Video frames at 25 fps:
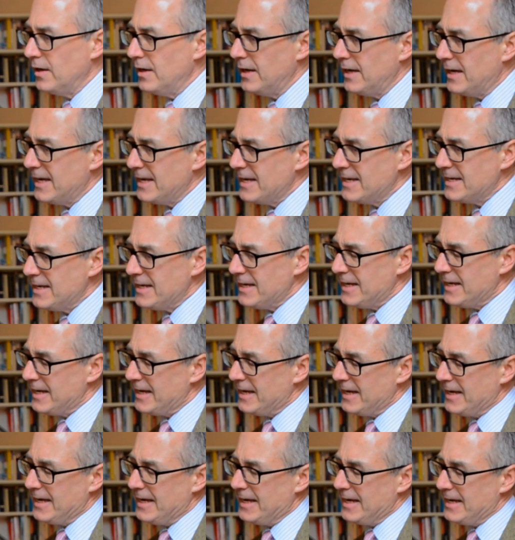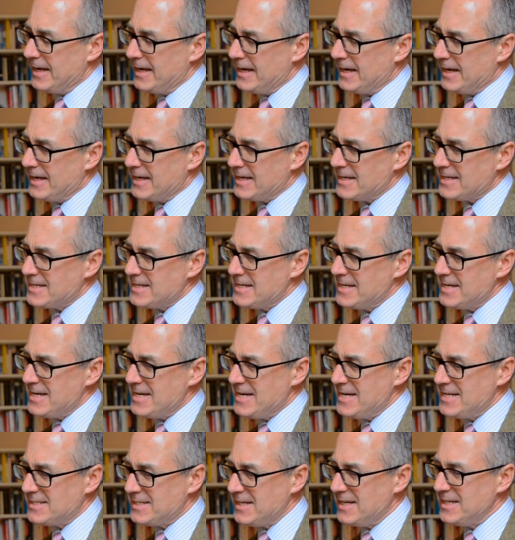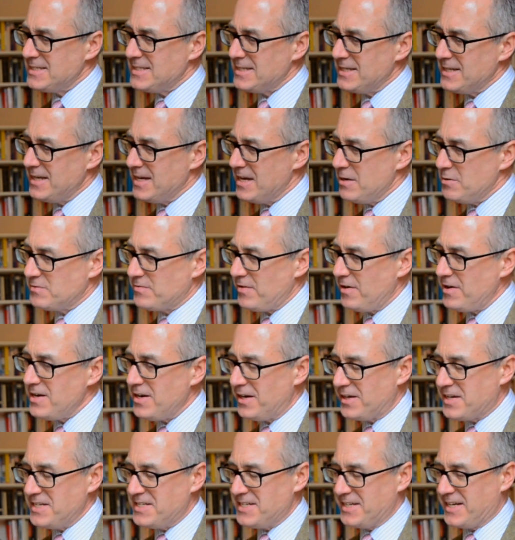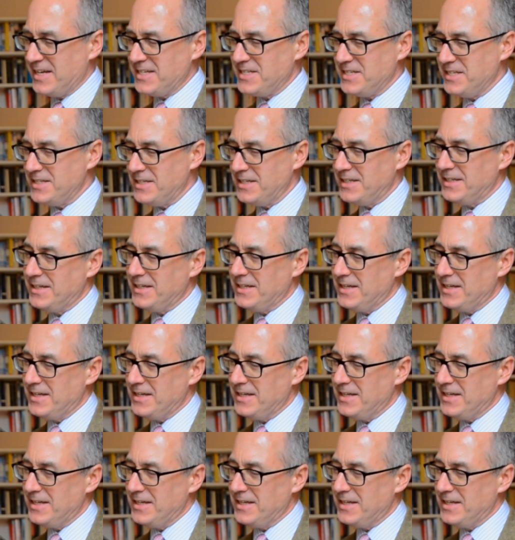And he says he was very lucky to get it